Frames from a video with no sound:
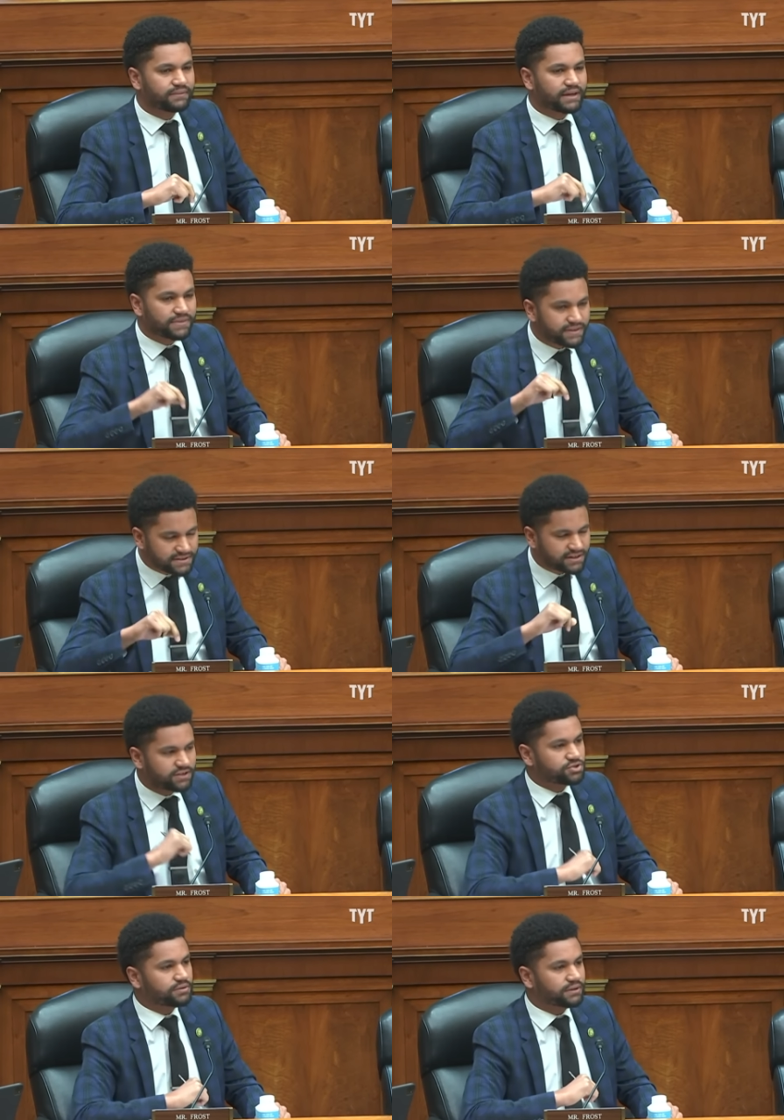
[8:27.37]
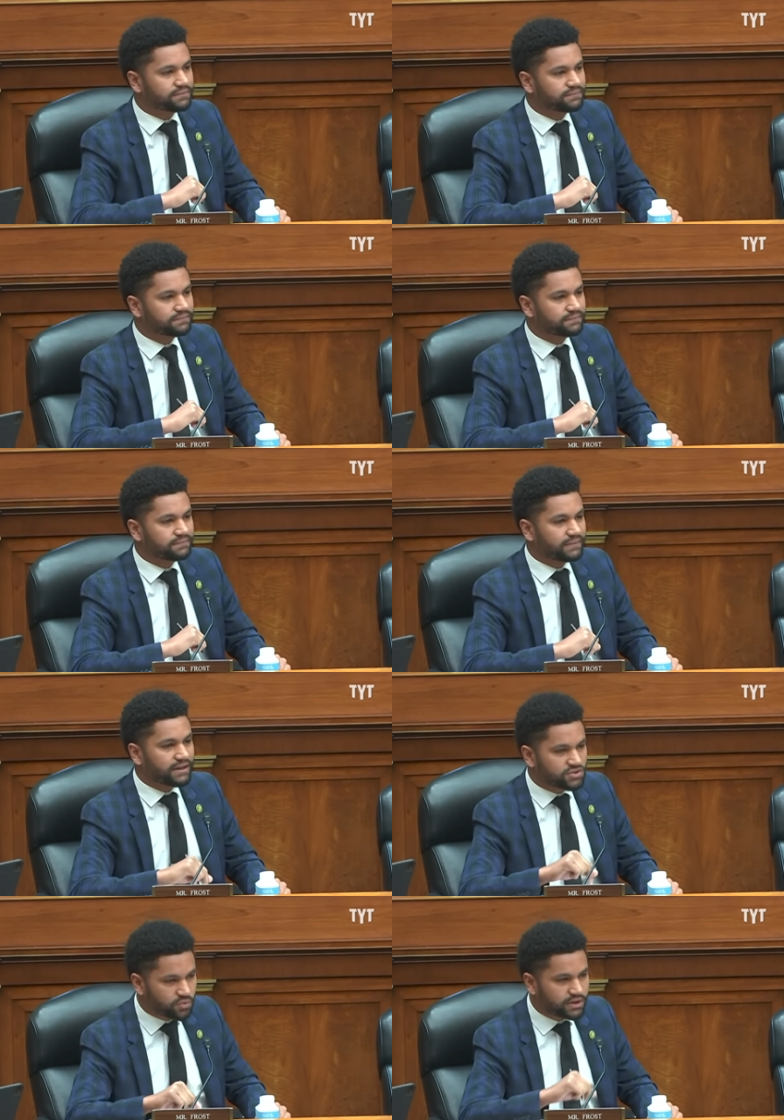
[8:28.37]
in this country
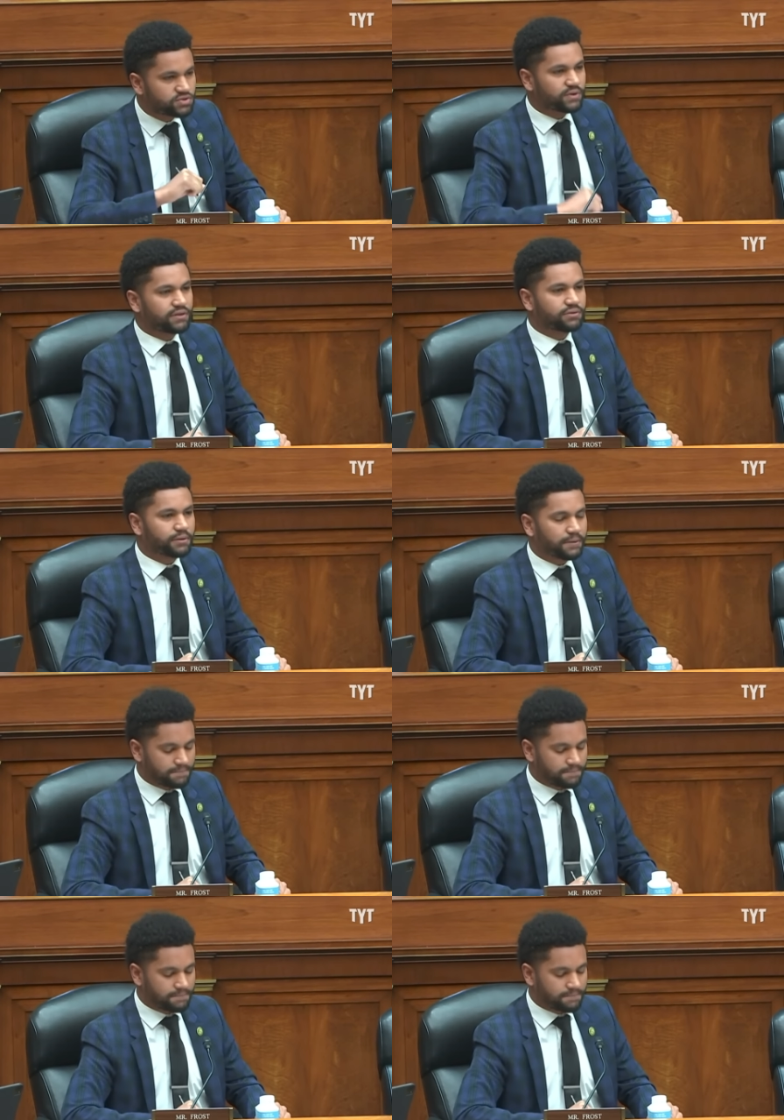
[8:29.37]
in twenty twenty-three.